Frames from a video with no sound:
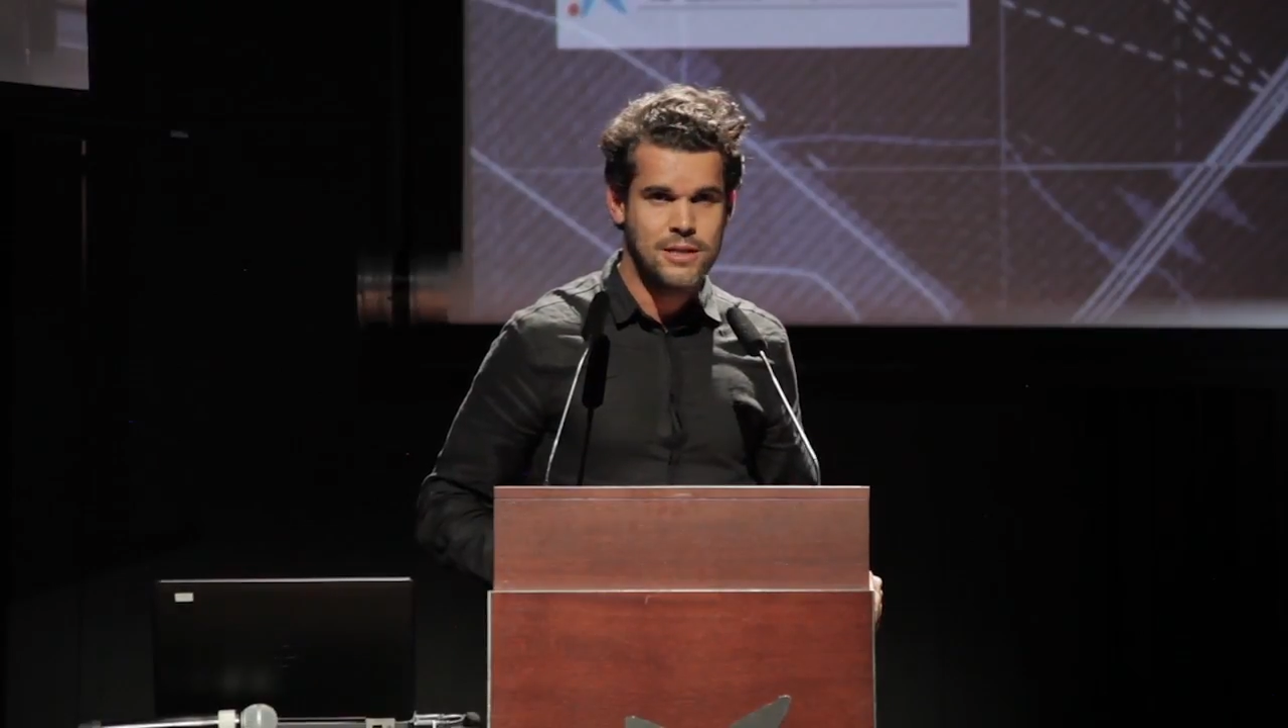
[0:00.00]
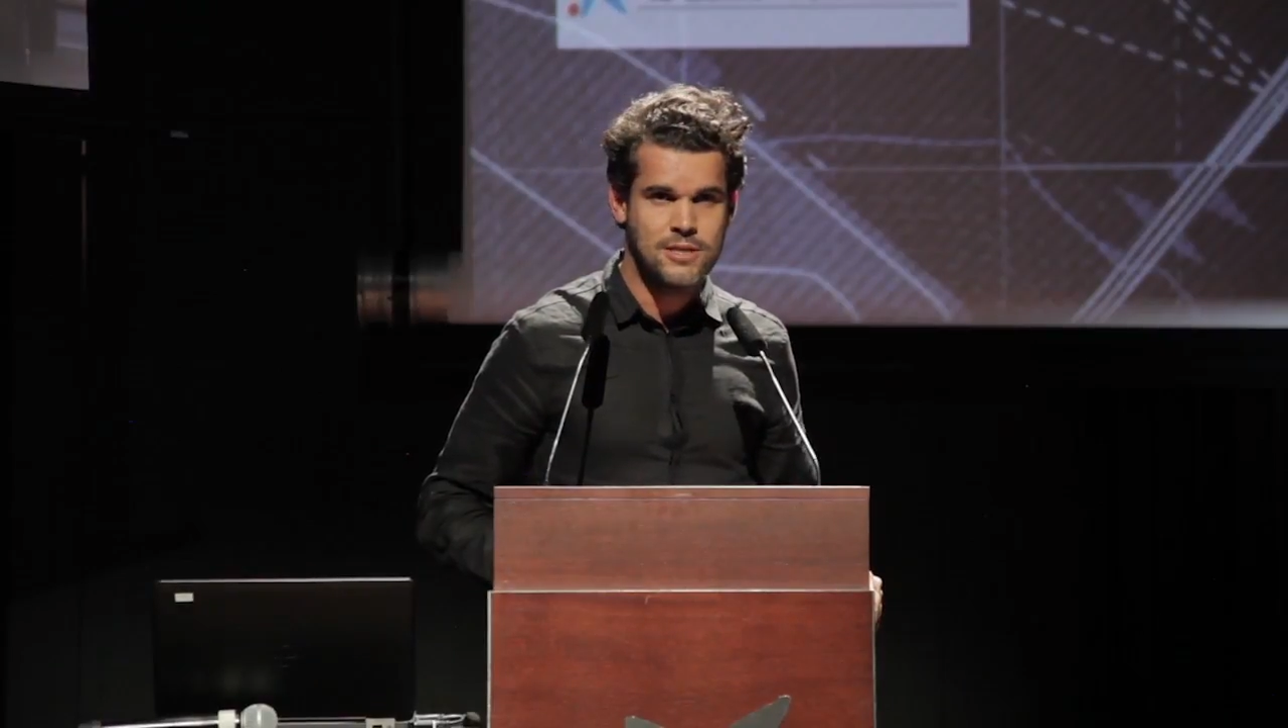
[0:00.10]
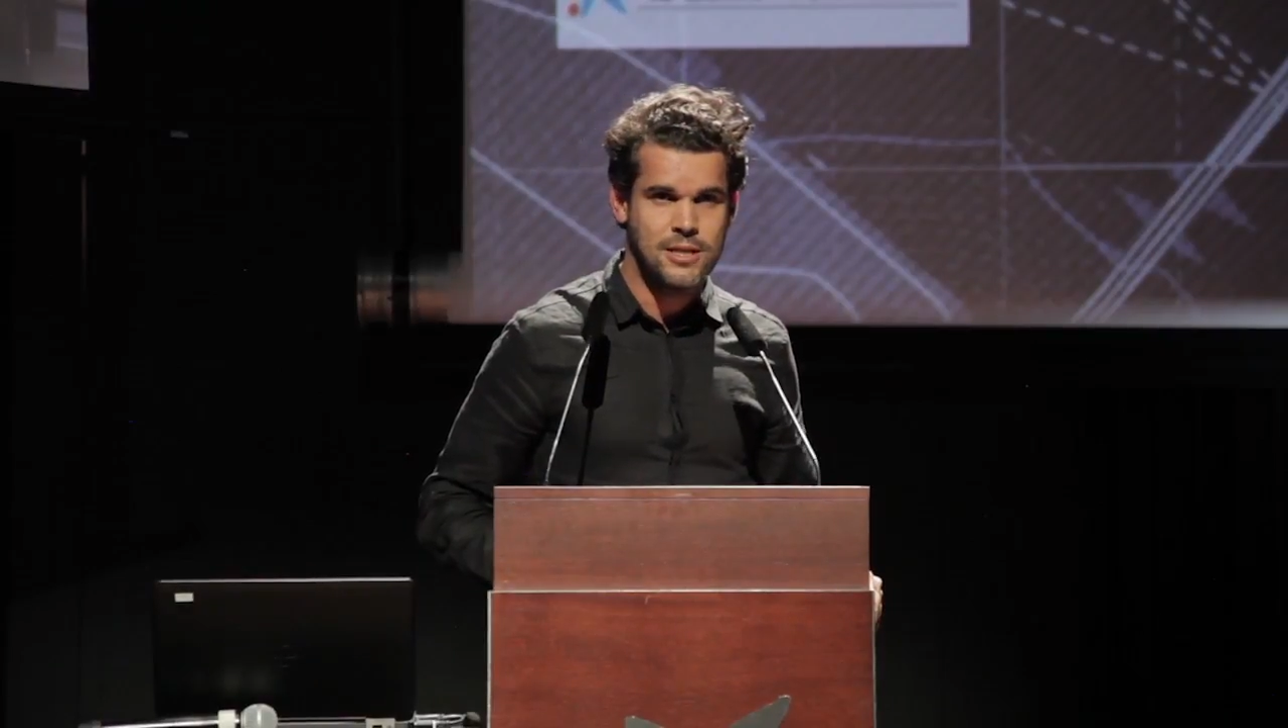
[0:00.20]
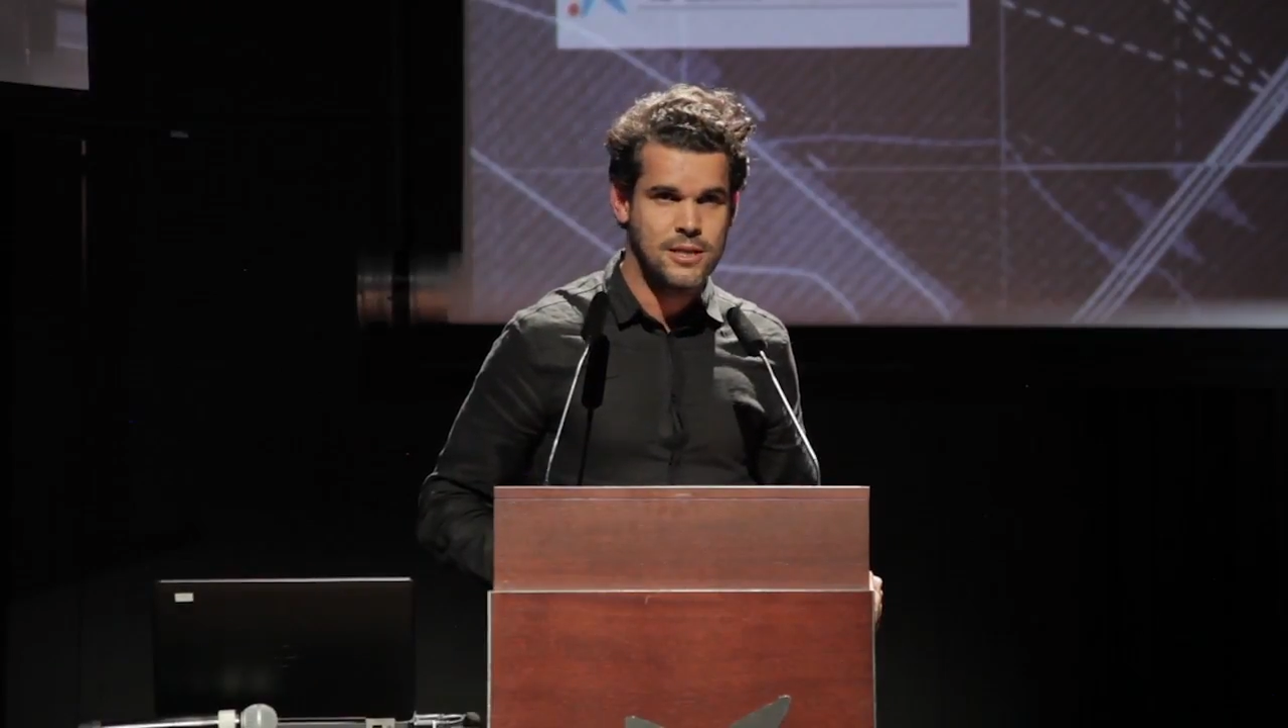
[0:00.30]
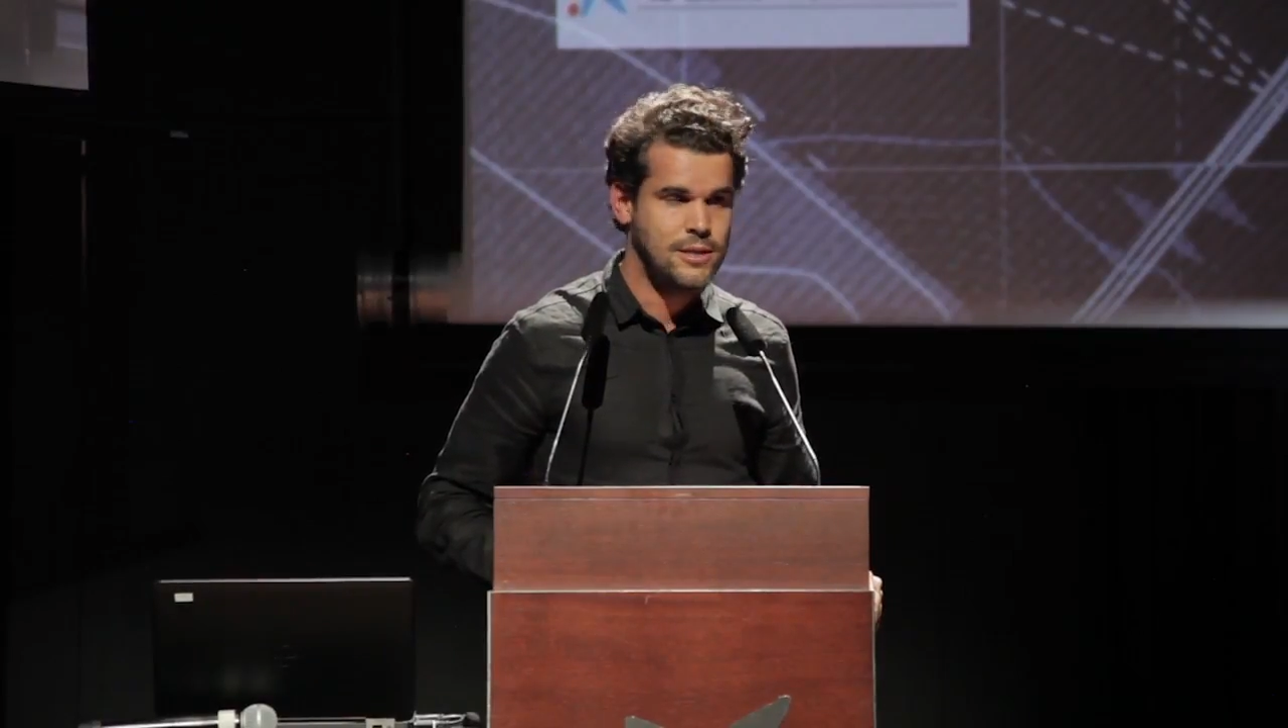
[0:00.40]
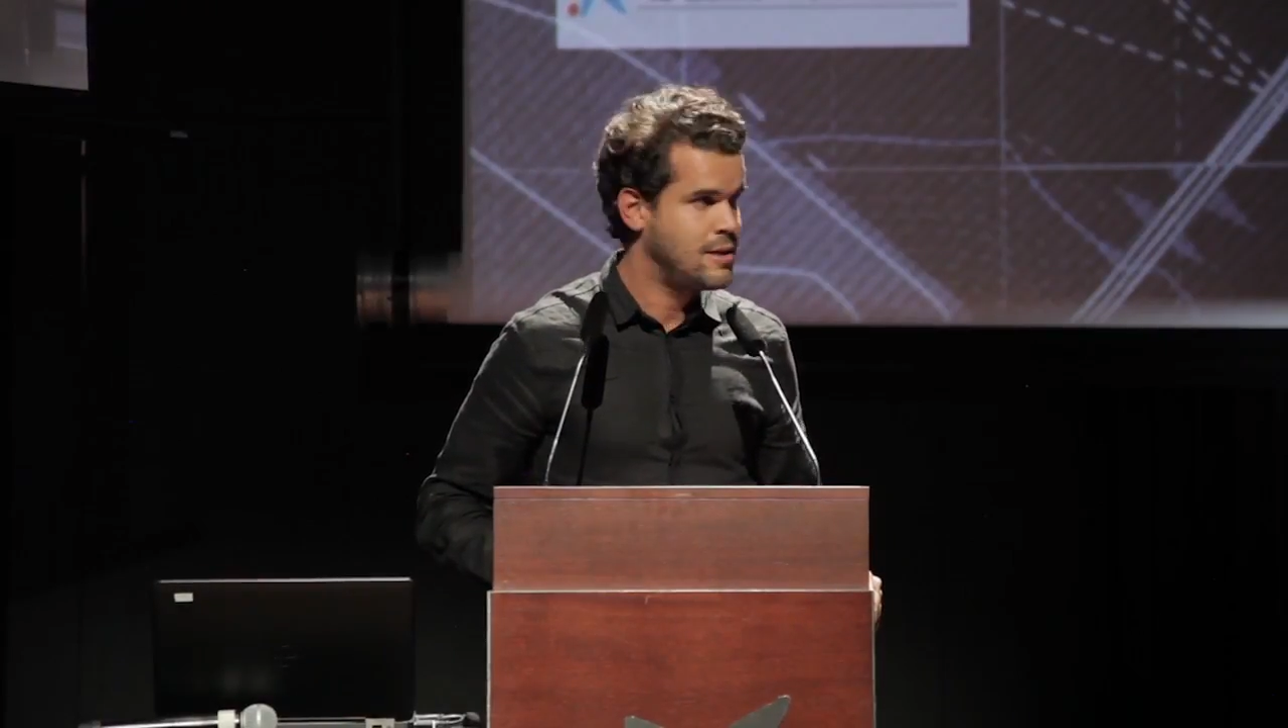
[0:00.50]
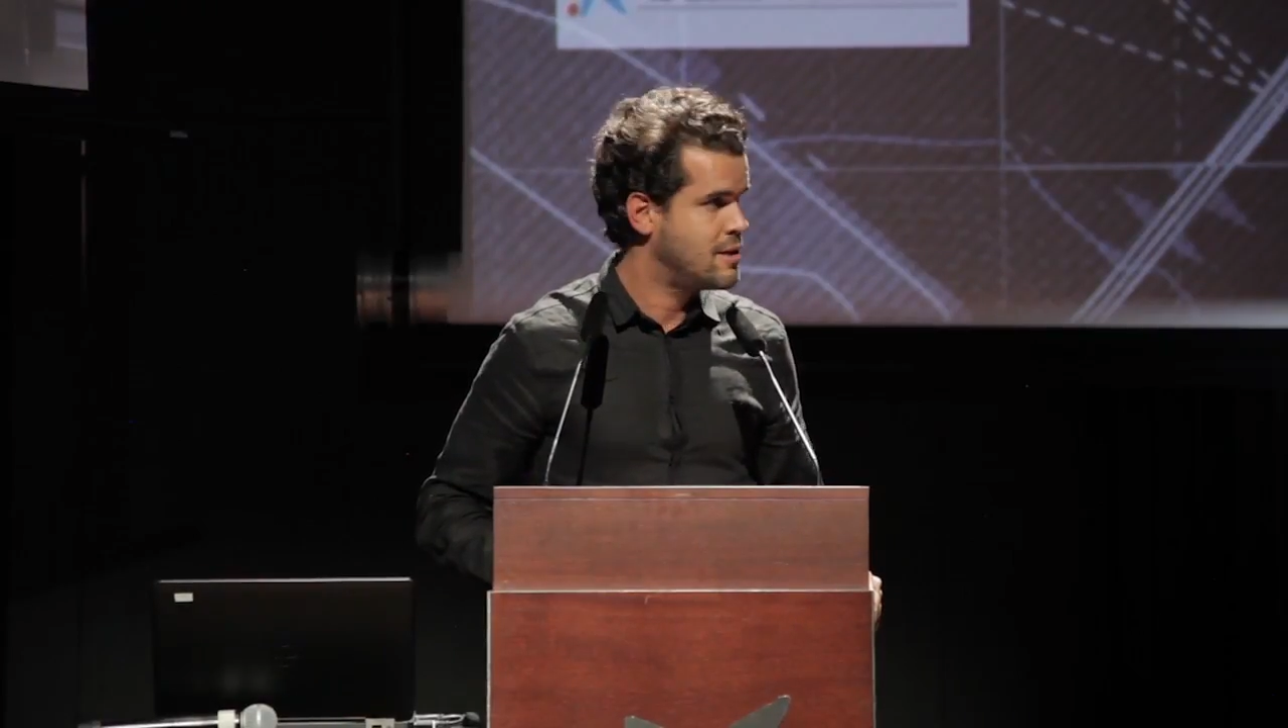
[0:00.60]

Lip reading: City,